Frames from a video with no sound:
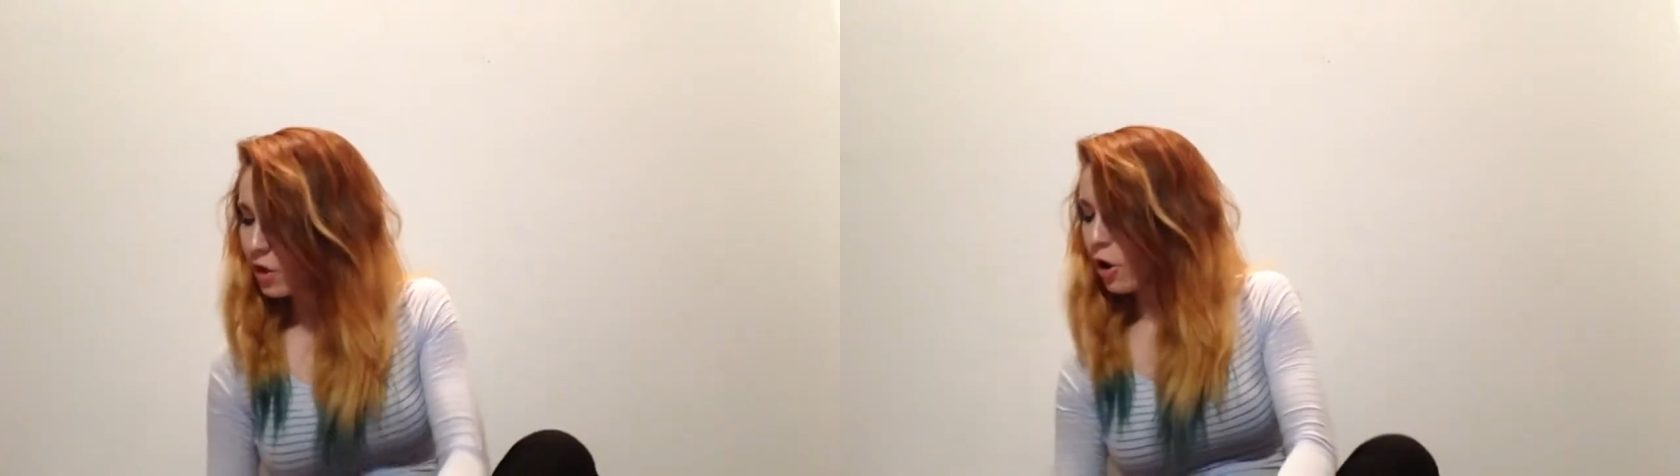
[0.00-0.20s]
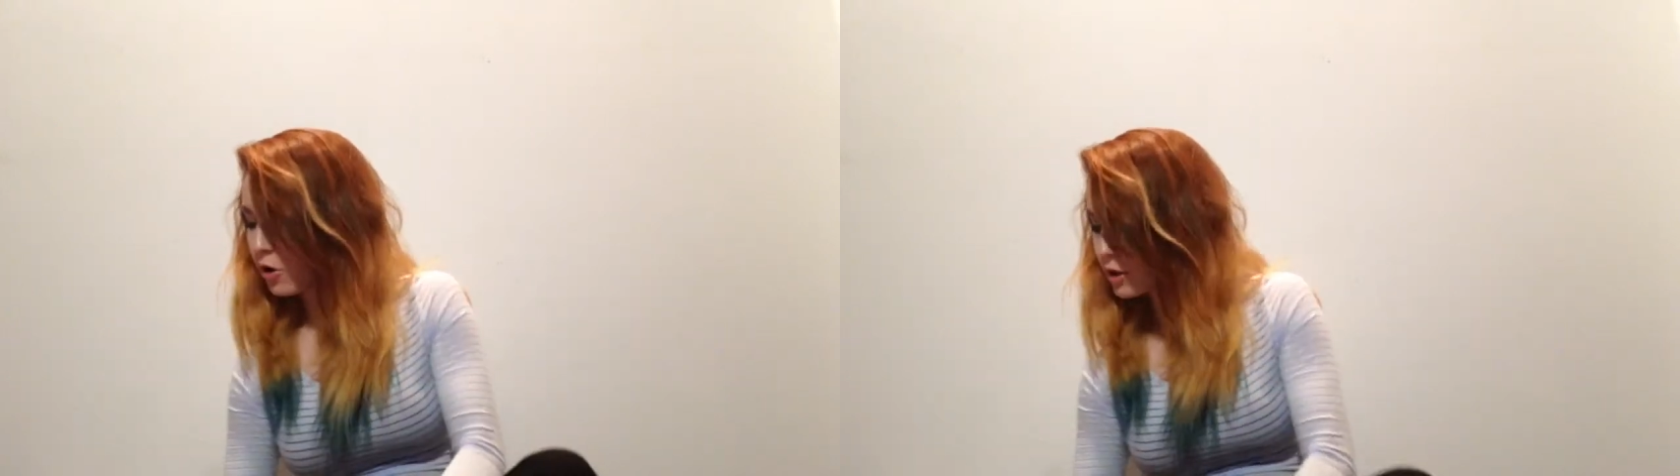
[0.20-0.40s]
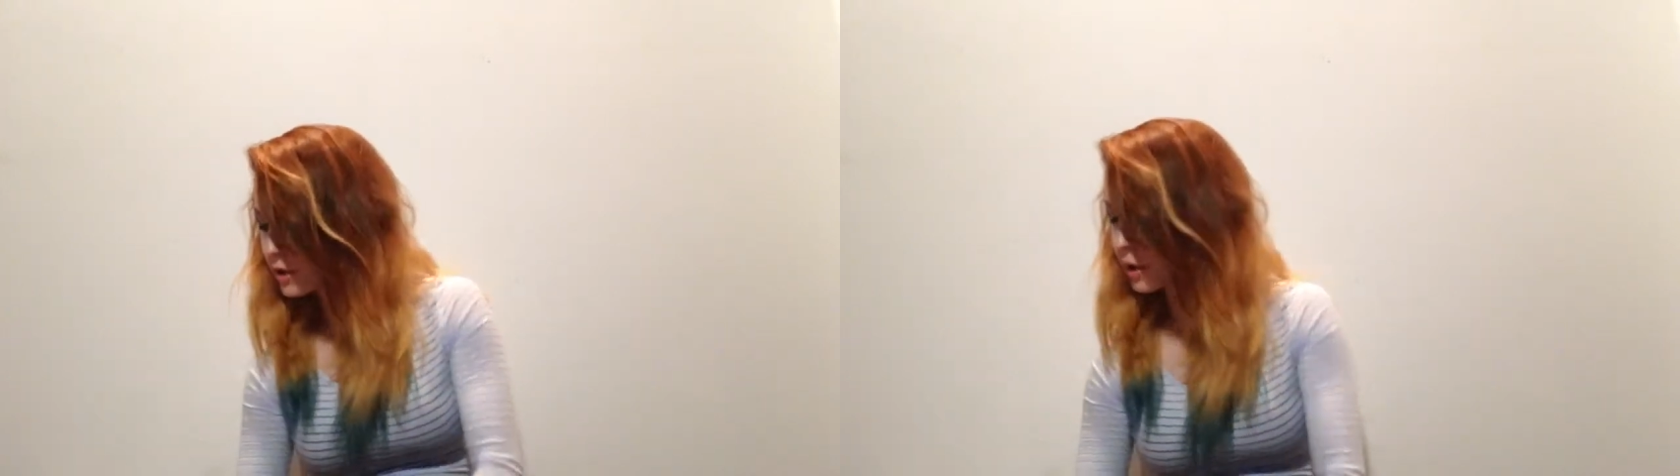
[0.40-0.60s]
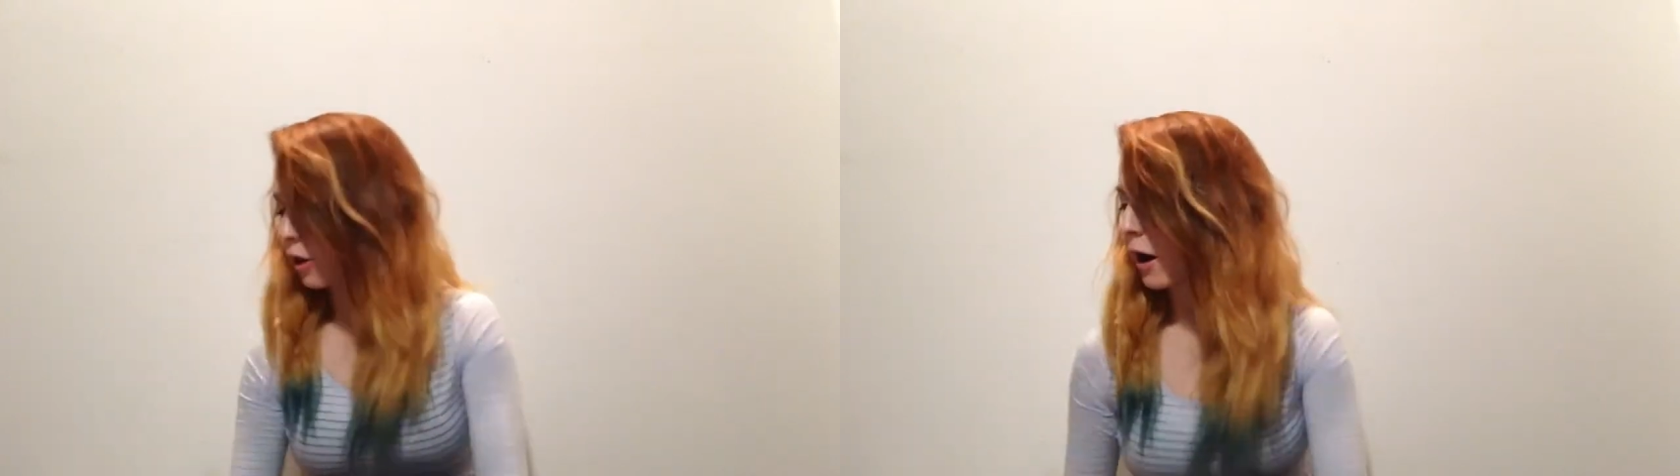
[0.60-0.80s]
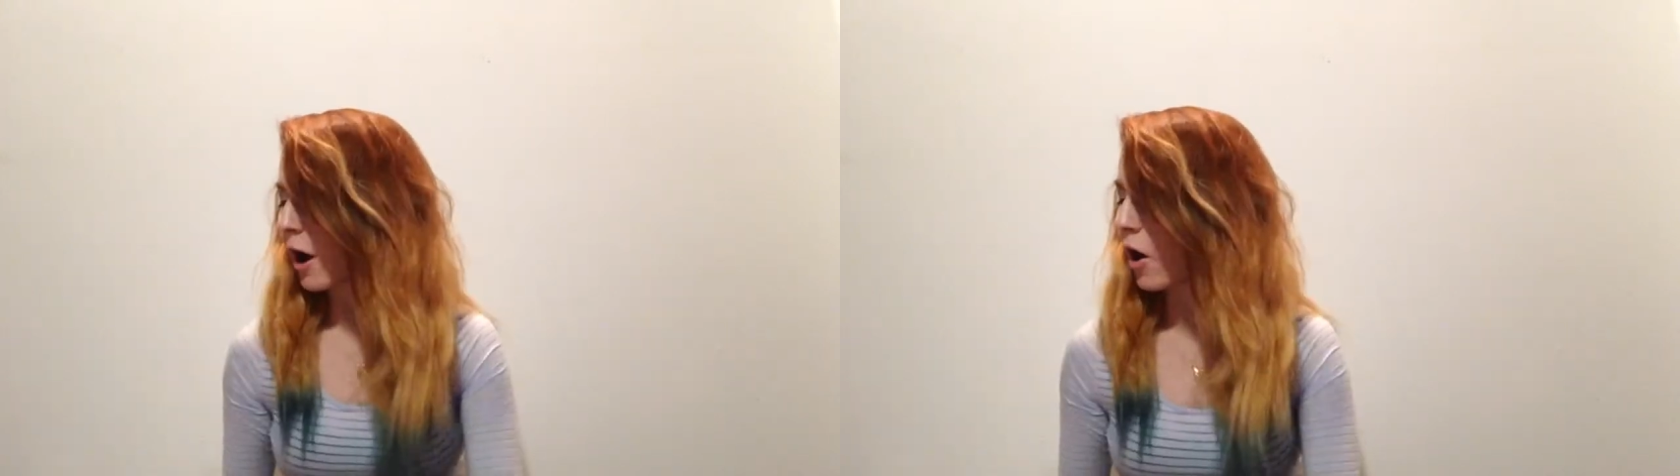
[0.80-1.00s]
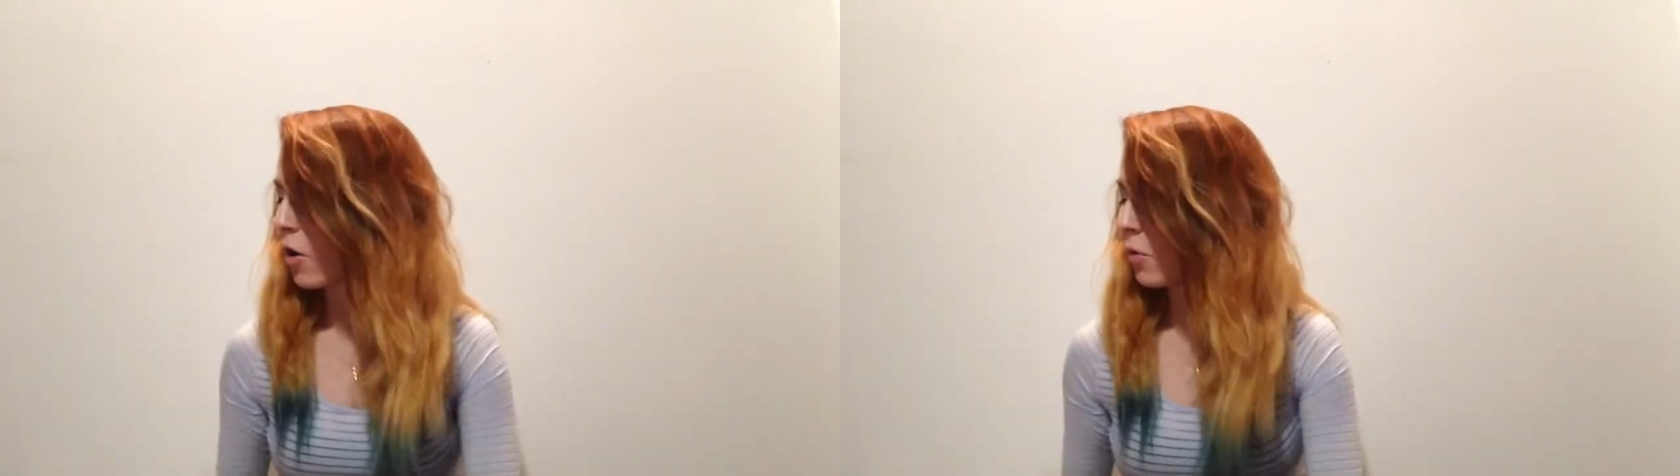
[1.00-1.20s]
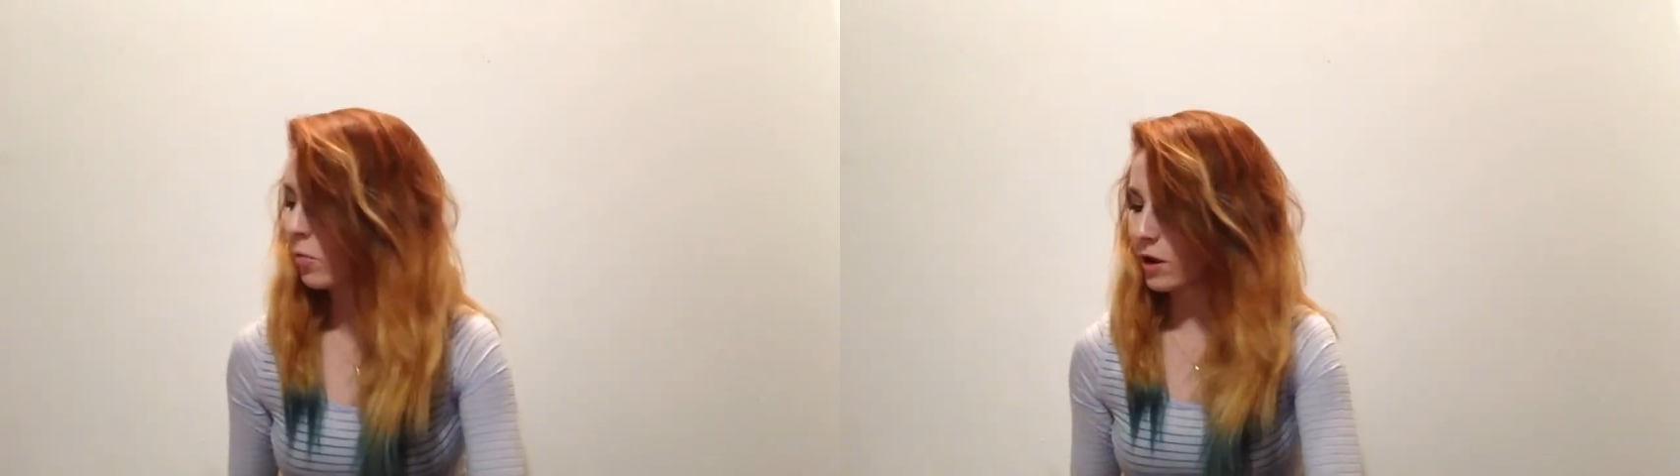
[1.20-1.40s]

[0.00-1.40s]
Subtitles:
I'll start out